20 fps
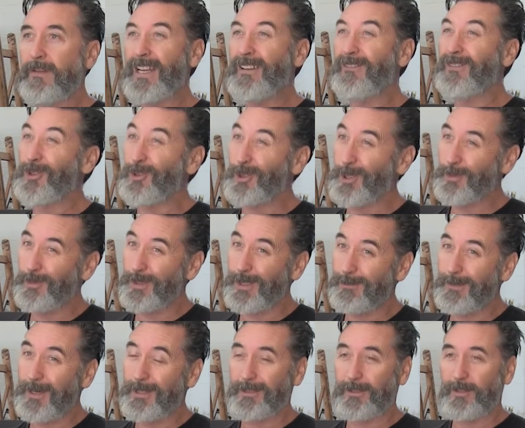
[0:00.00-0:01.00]
And of course, we were
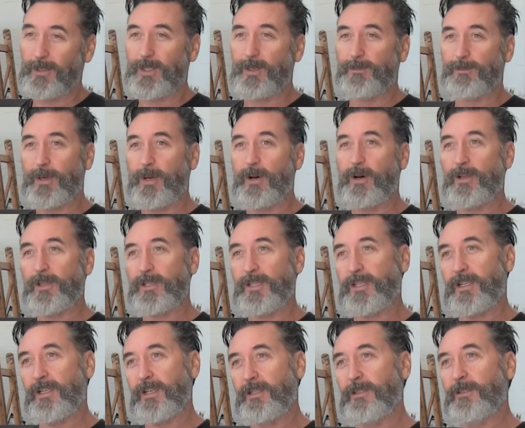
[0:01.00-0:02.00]
smoking lots of pot,
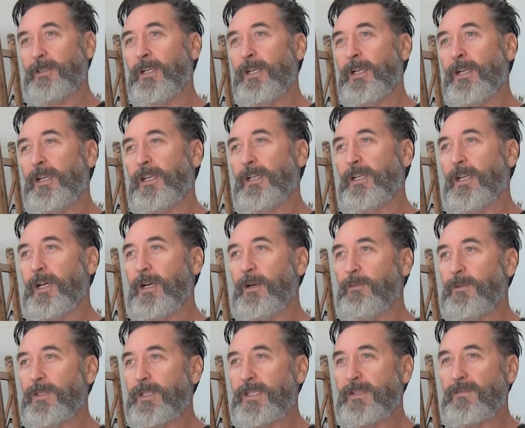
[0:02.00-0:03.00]
so, you know,
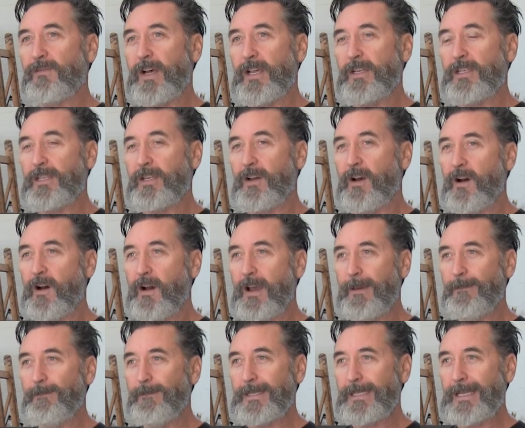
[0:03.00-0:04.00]
it was fun
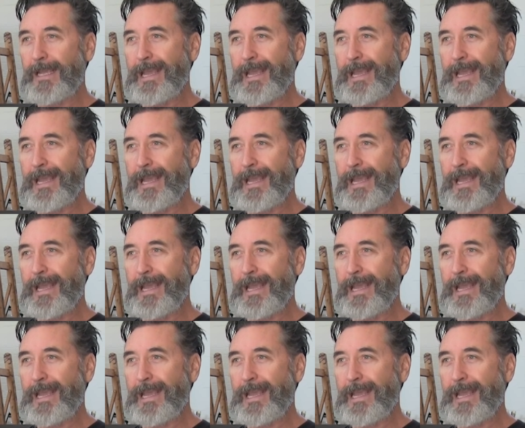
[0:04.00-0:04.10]
times.